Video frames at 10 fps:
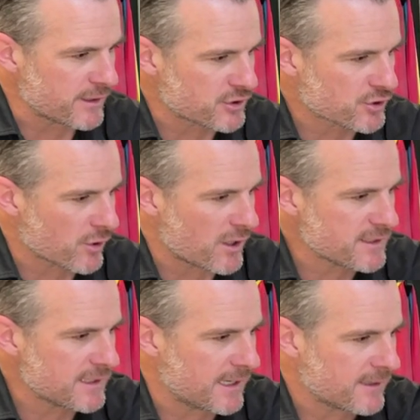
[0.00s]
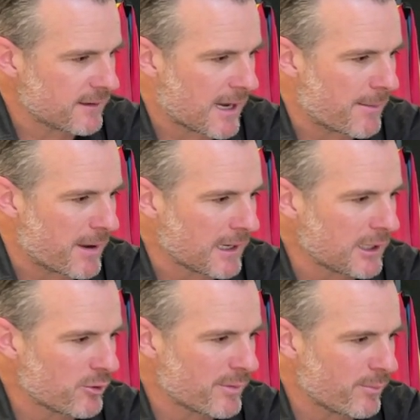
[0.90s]
is trying to get a
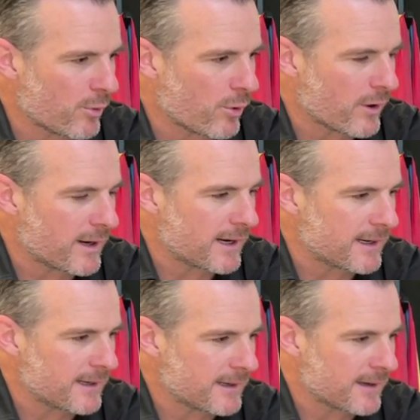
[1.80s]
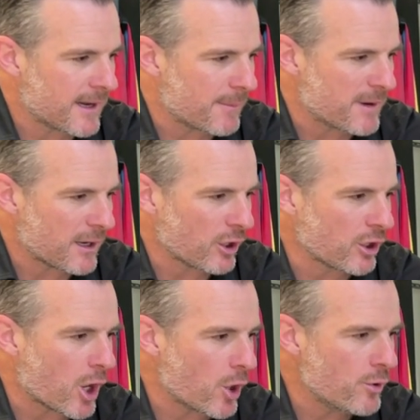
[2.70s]
little bit more
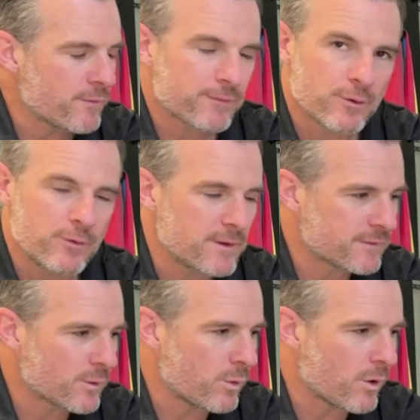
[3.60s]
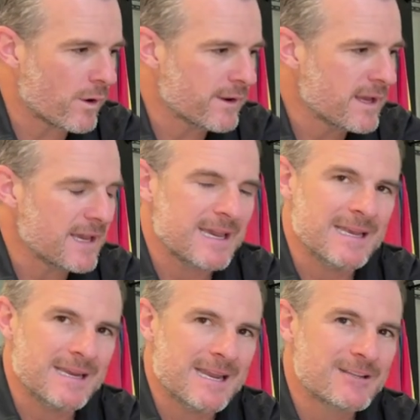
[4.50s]
load through this quad
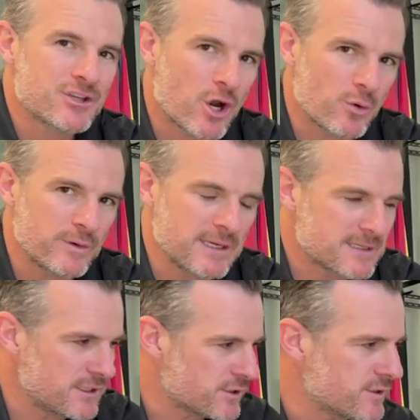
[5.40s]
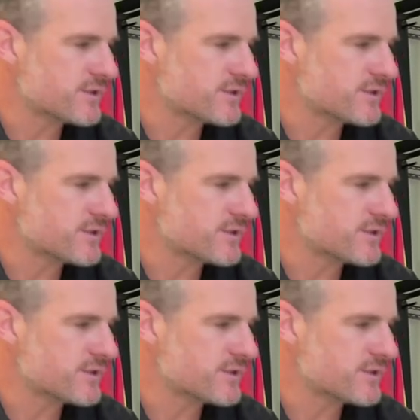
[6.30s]
in total knee extension.